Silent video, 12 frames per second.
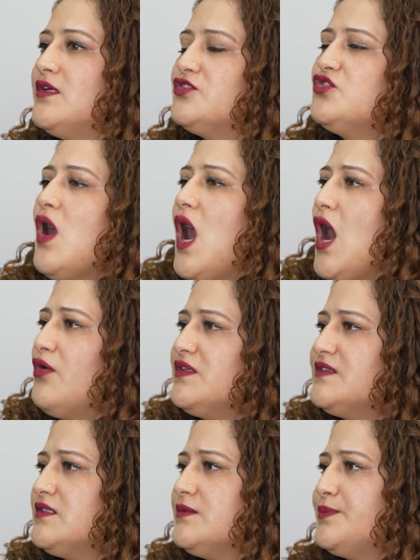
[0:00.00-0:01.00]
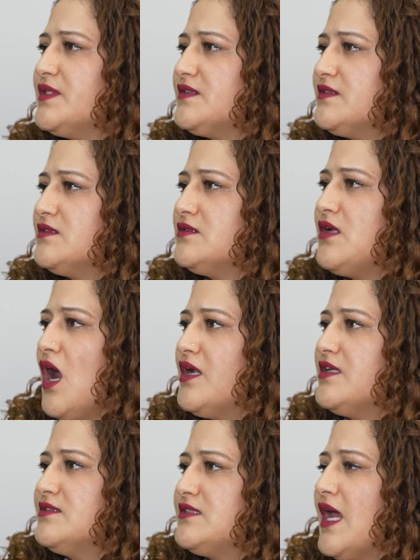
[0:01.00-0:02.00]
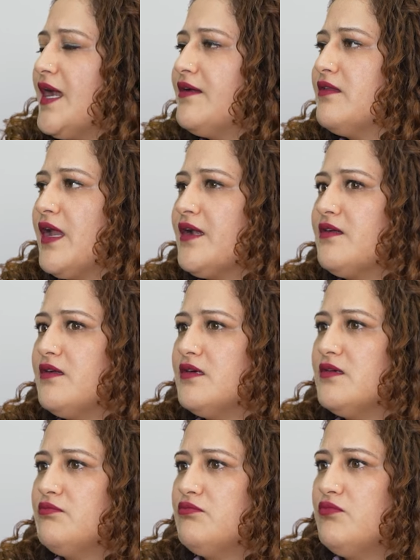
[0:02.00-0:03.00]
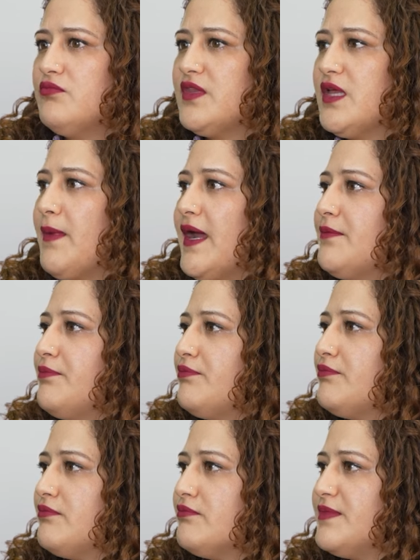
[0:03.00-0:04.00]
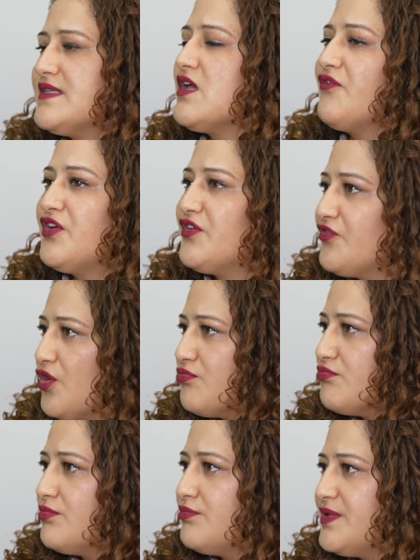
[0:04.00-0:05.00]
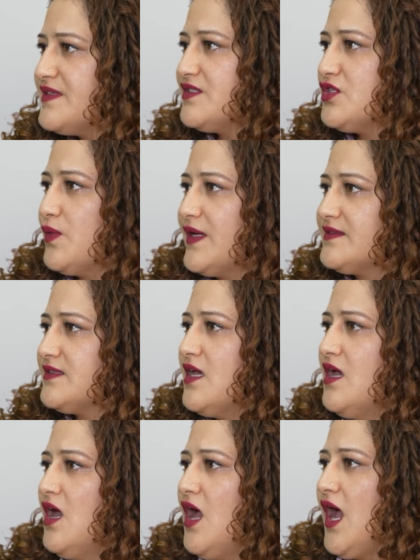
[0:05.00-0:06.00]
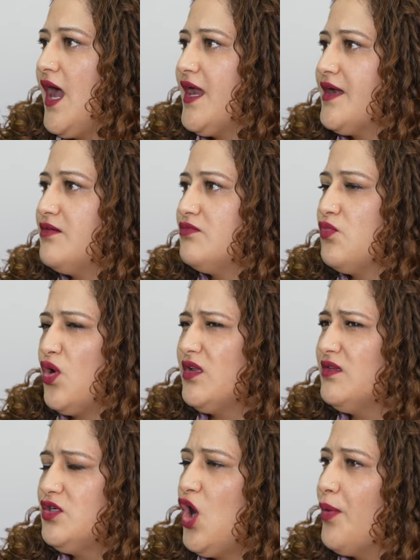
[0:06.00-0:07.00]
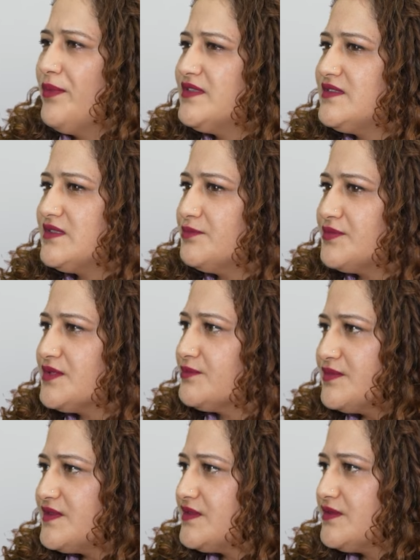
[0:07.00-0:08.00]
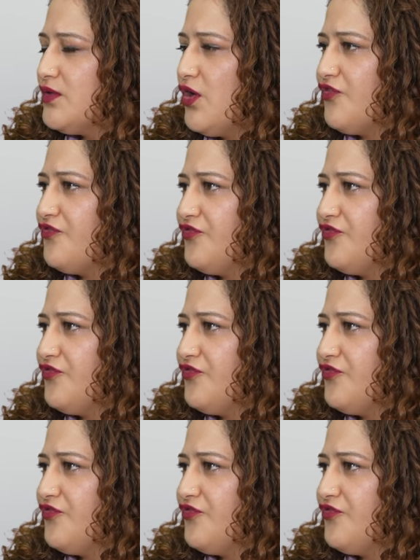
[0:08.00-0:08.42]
So how does a person understand that they might be suffering from PCOS, and what are the common symptoms of